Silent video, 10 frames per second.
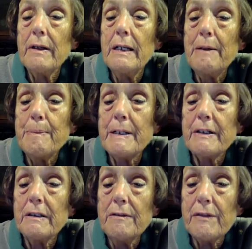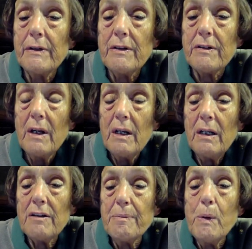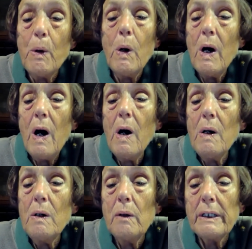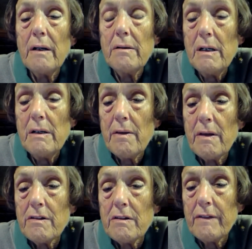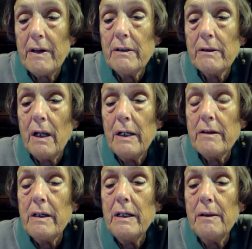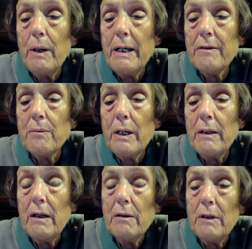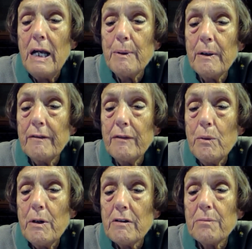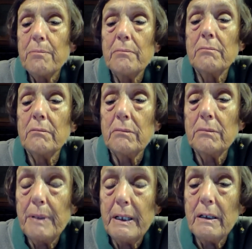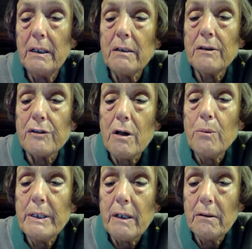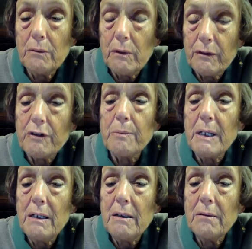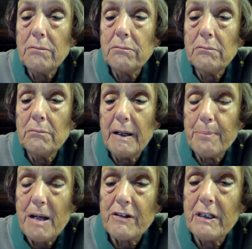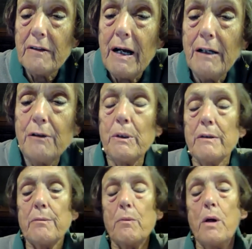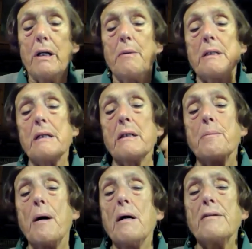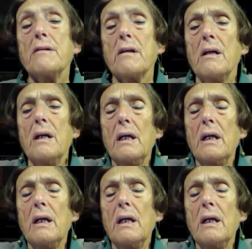Labour Party conference. It's more, oh, I don't know that this is a very good idea. We know Labour have always been in control. We don't want to be messing around with working with other parties.